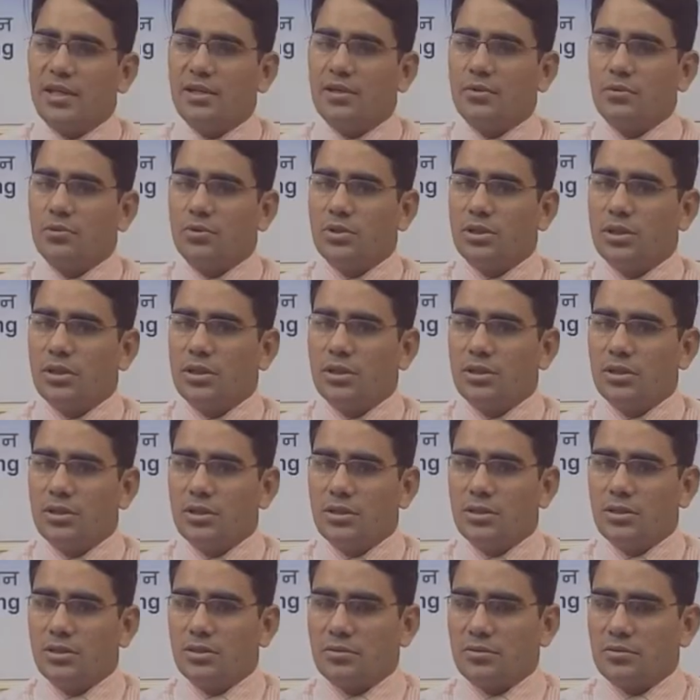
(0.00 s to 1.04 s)
add
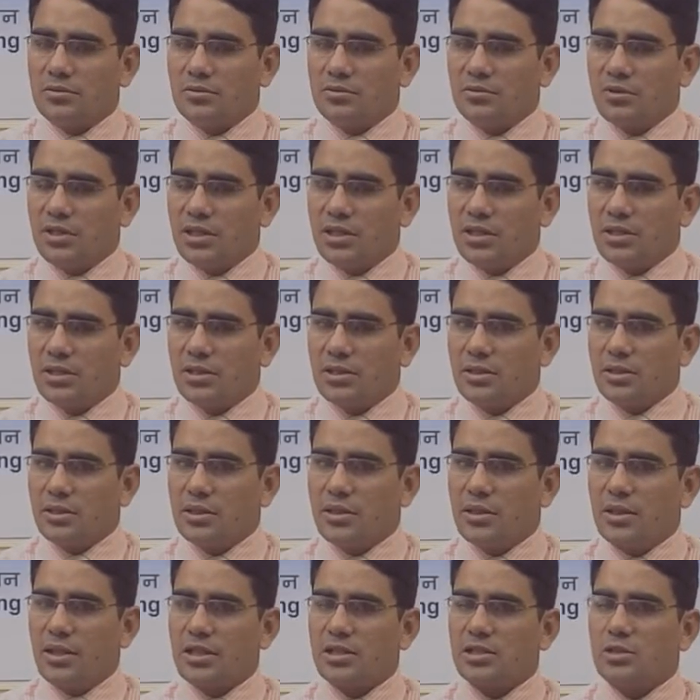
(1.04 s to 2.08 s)
only very, very
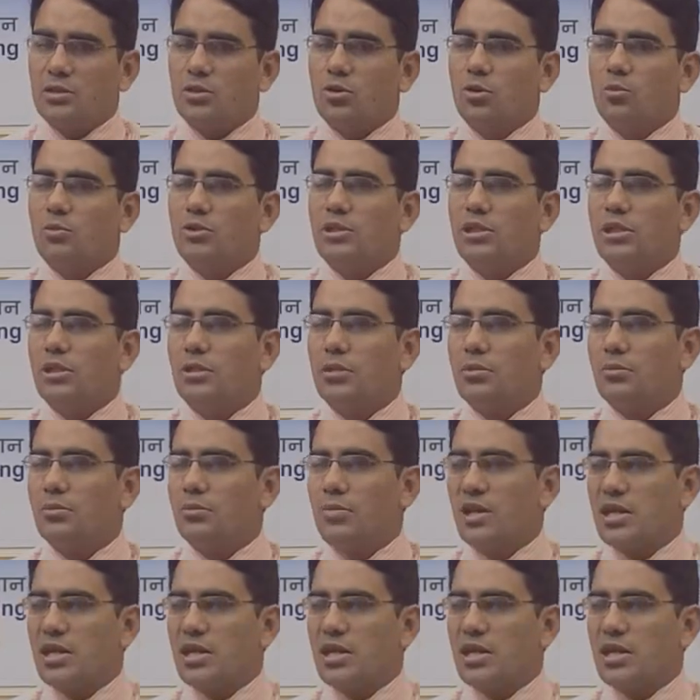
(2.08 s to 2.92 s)
nominal less marginal nominal profit.